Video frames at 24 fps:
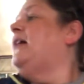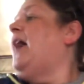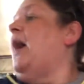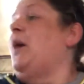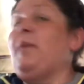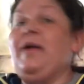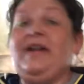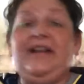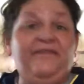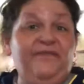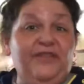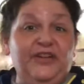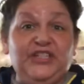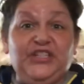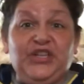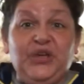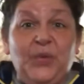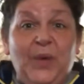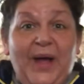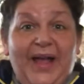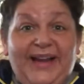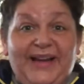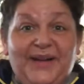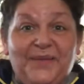I went in for
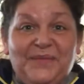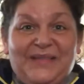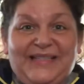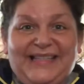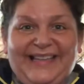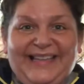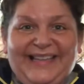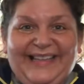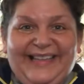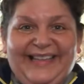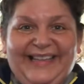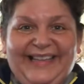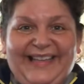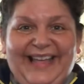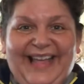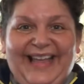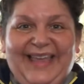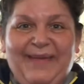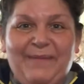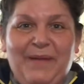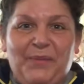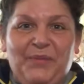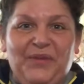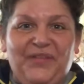two items. I
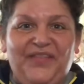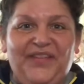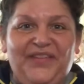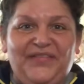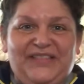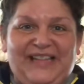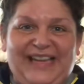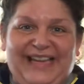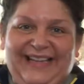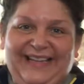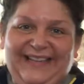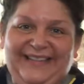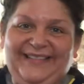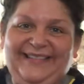came out with fifty.